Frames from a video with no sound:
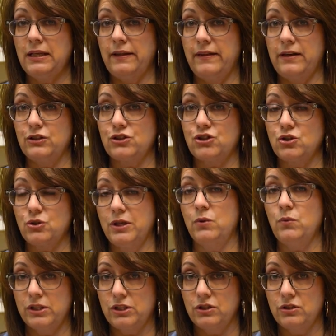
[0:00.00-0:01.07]
and then I'll show you
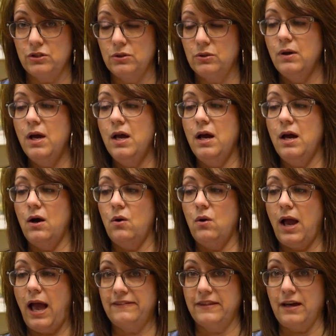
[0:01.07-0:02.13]
what to do
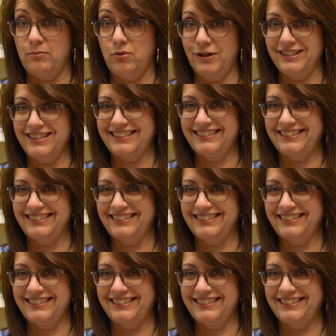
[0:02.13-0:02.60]
at that point.